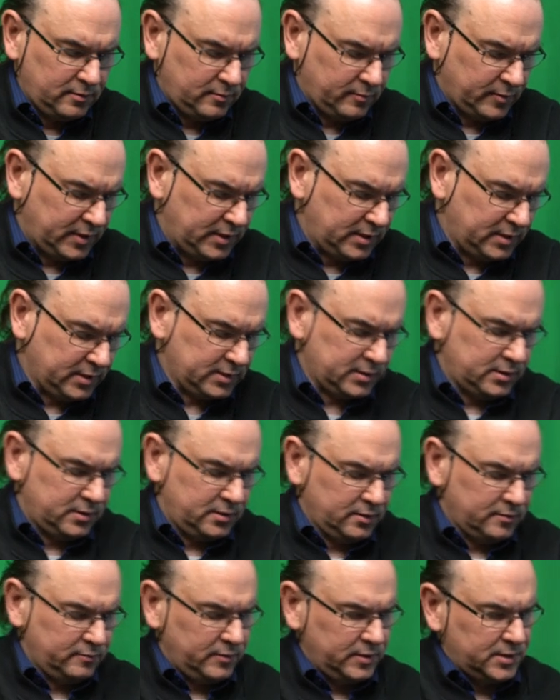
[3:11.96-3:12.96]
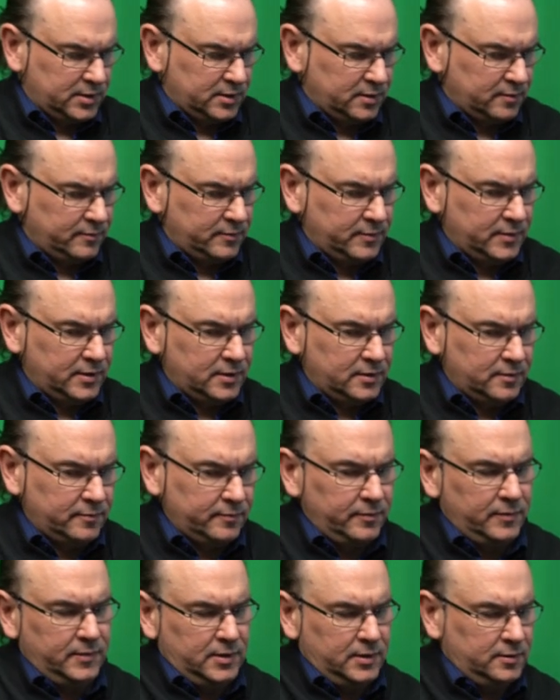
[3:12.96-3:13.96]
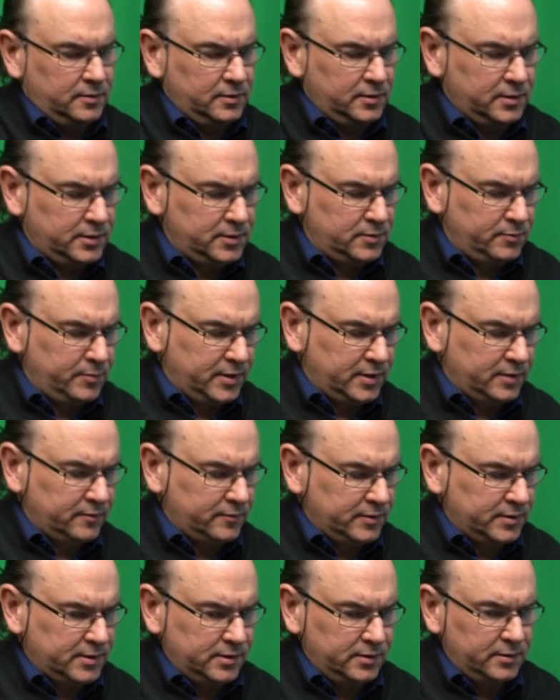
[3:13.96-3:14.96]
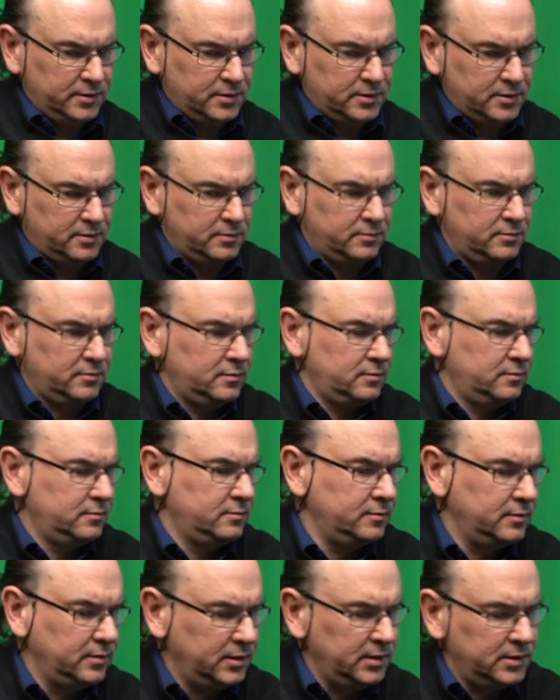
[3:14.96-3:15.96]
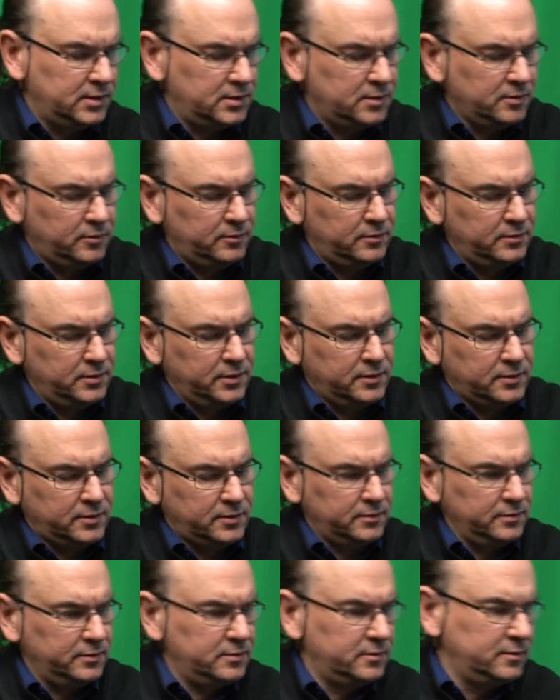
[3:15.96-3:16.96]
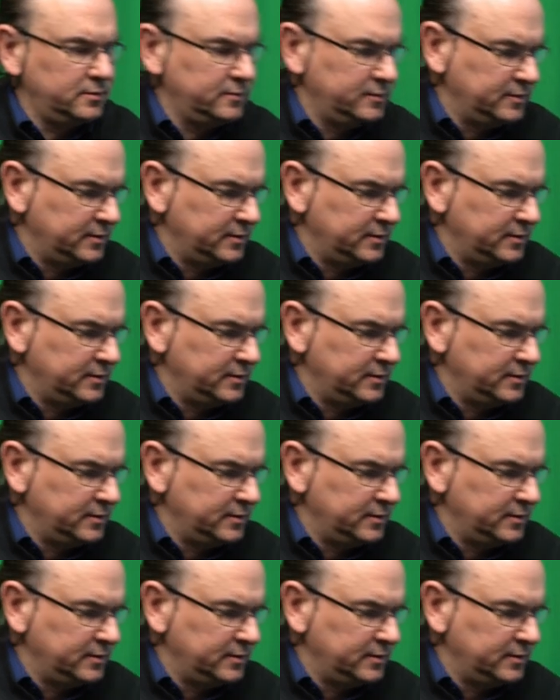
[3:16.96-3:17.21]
But it does come with some nice benefits, these soldering irons.